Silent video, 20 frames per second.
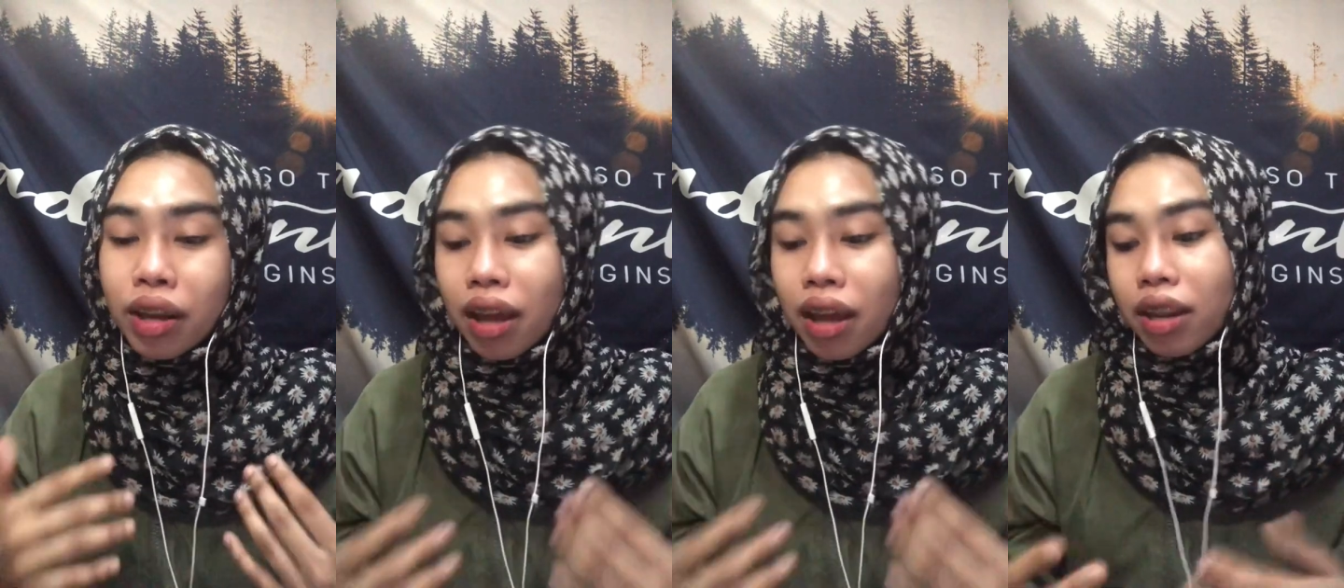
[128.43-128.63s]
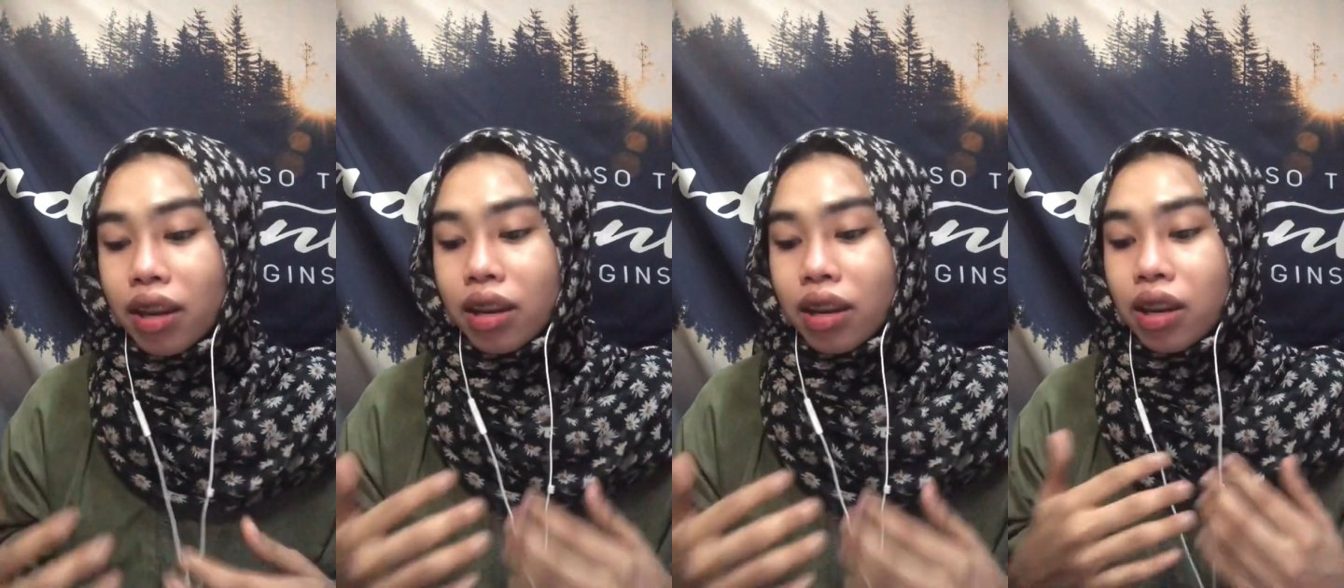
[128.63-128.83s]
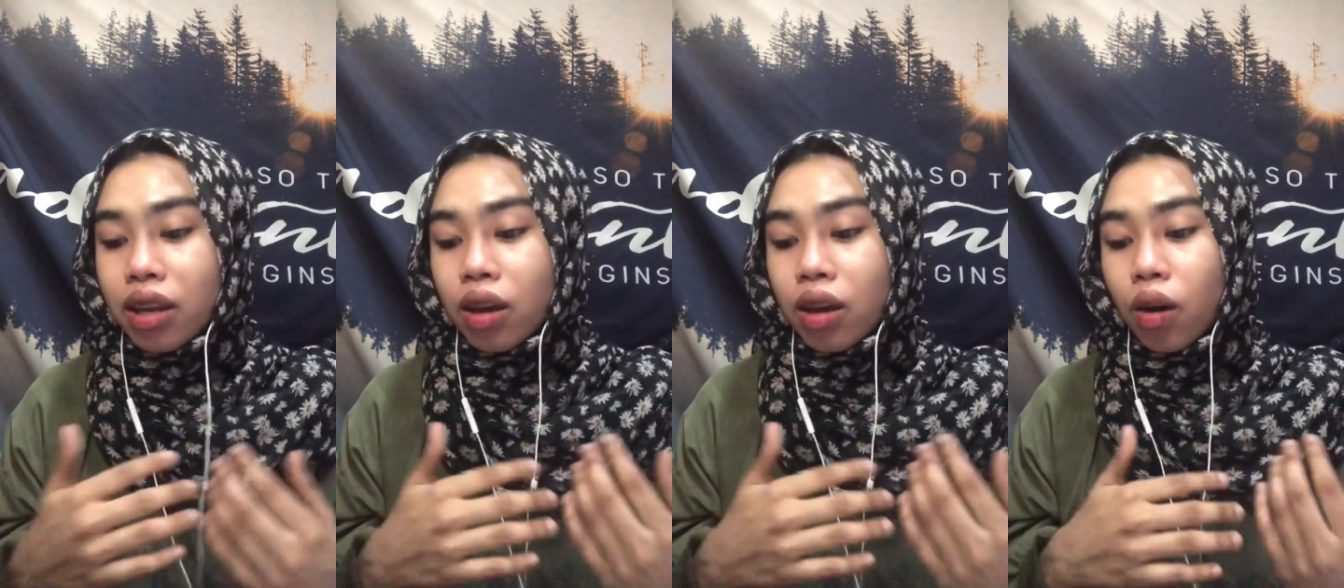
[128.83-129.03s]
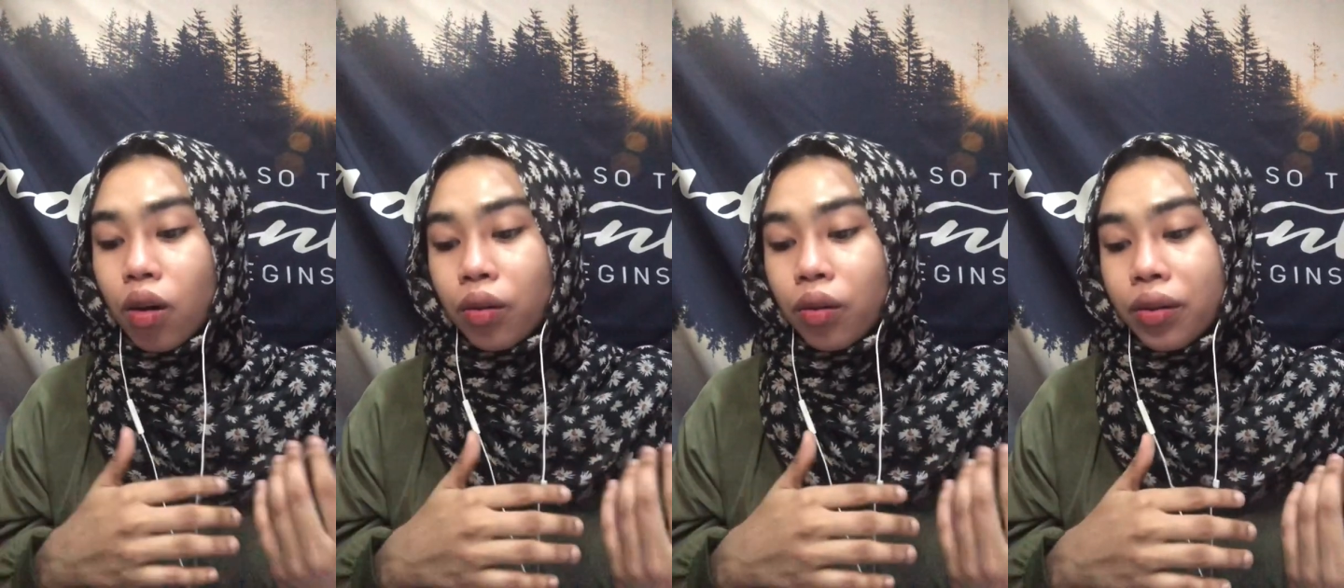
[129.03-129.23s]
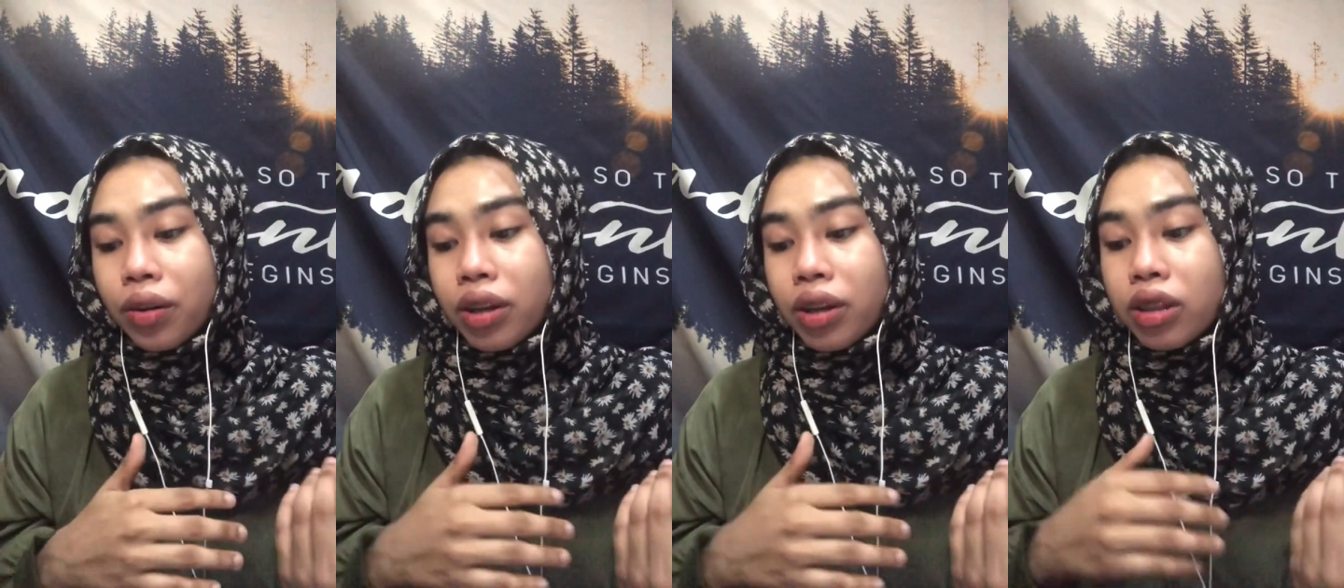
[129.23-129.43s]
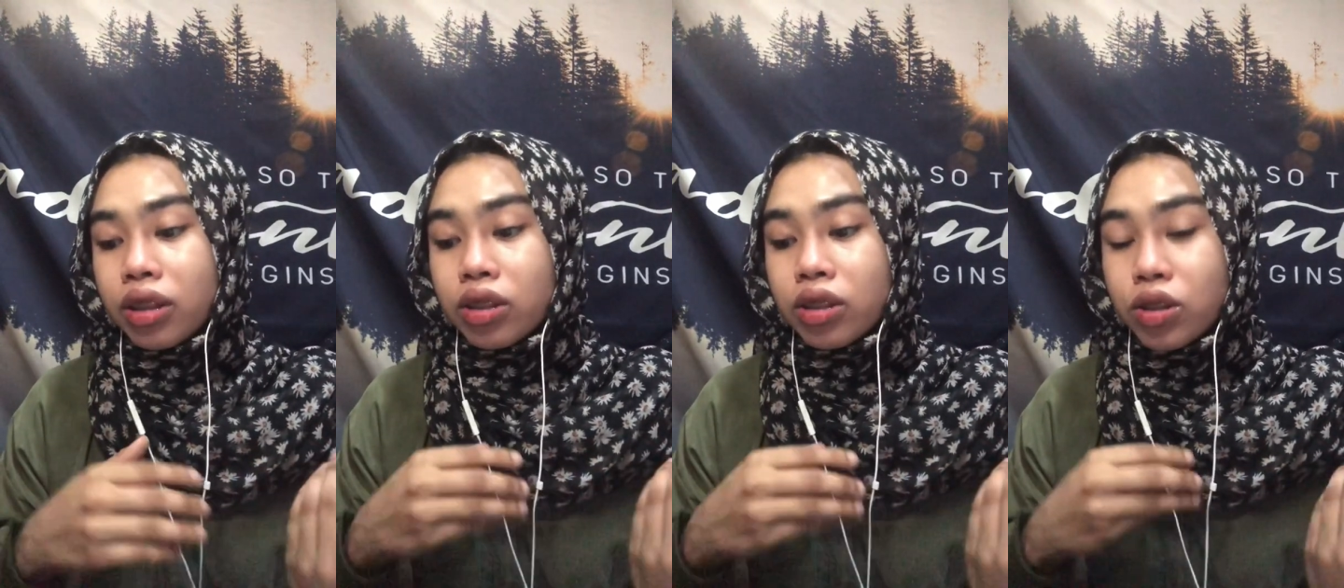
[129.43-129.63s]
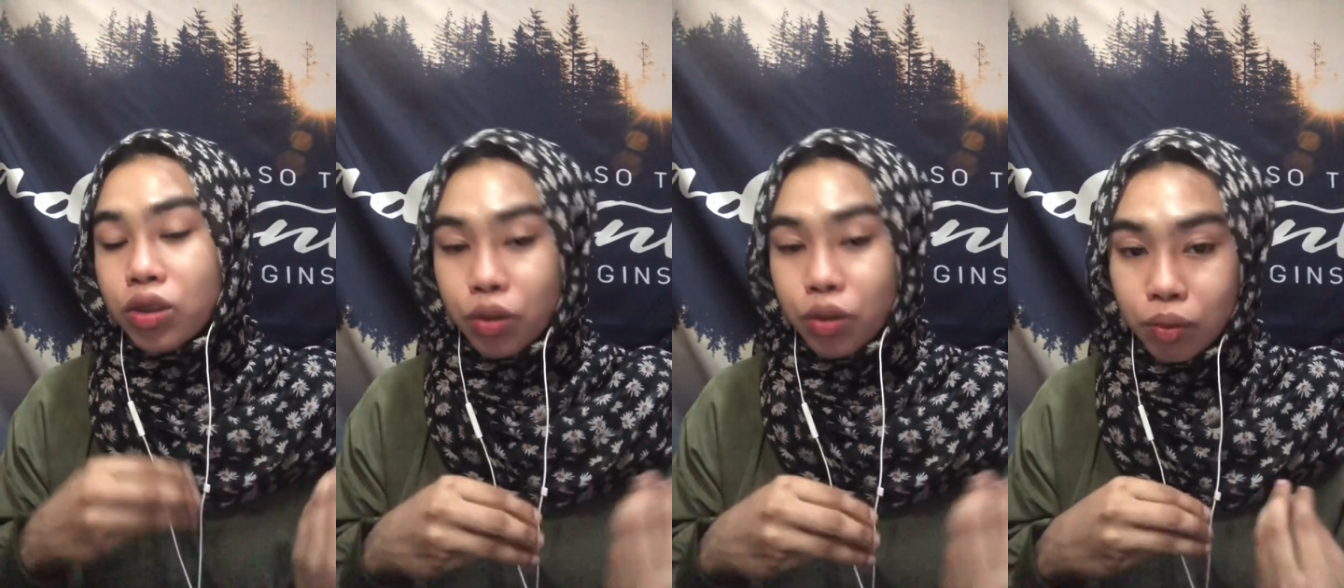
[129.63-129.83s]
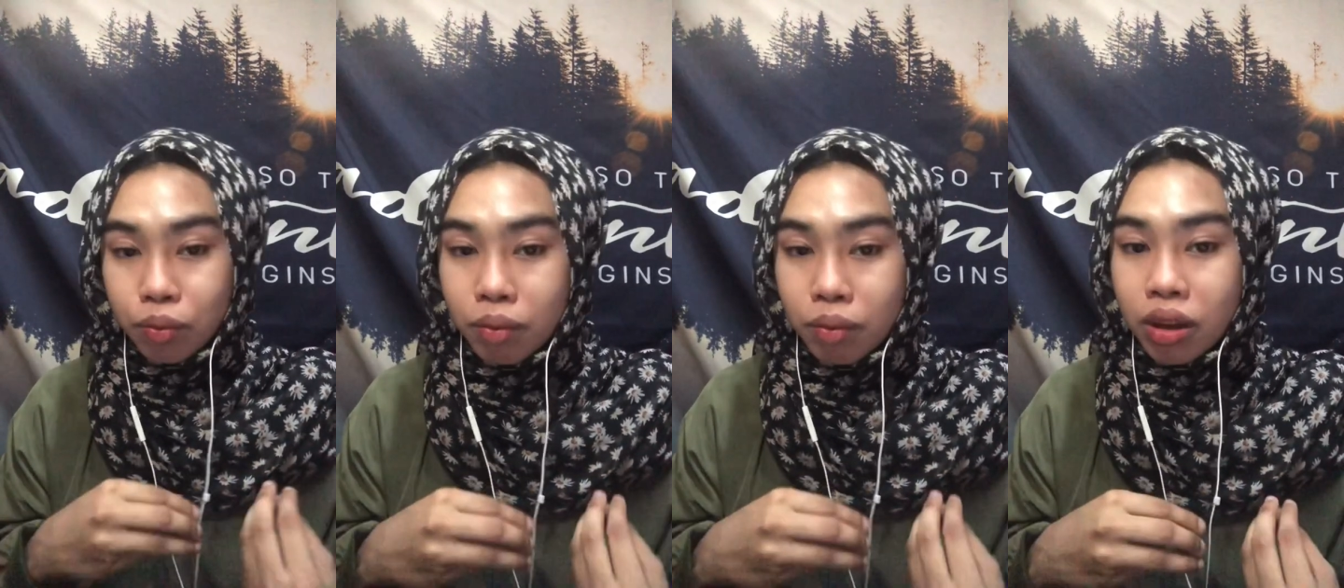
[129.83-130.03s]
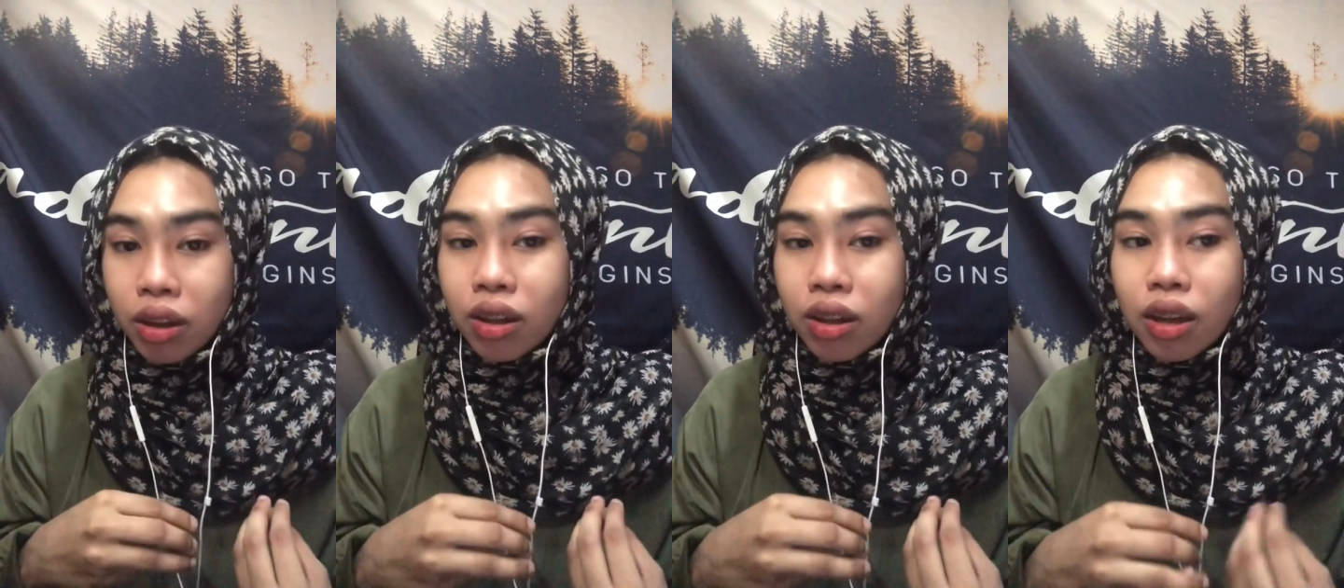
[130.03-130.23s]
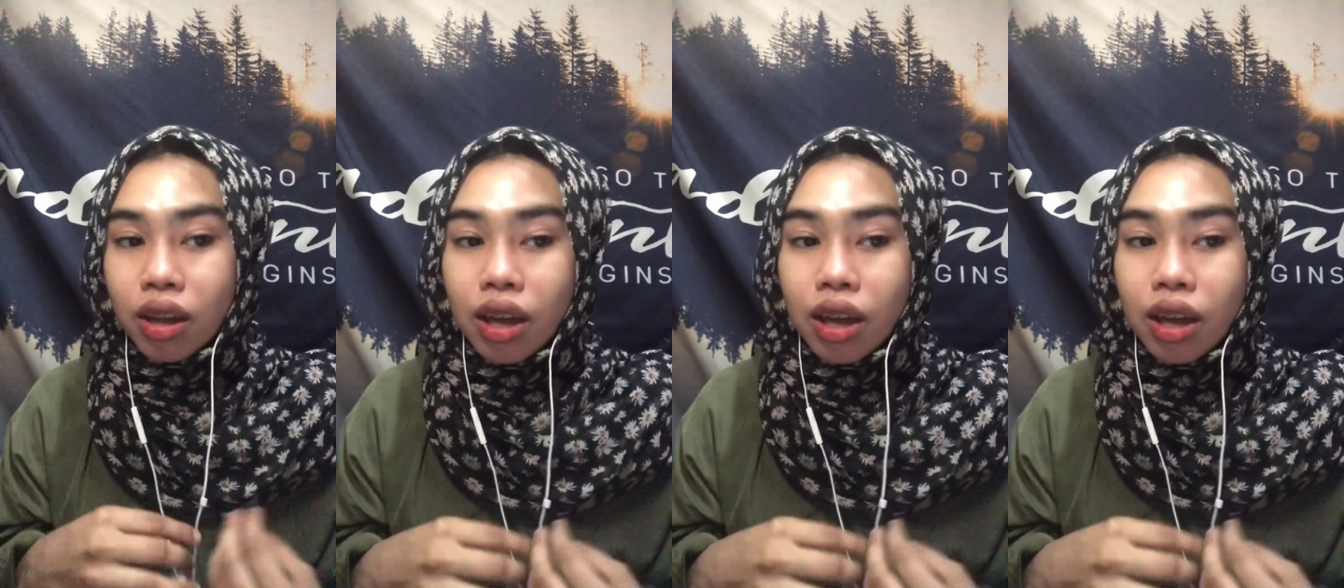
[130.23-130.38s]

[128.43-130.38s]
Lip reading: and they already took me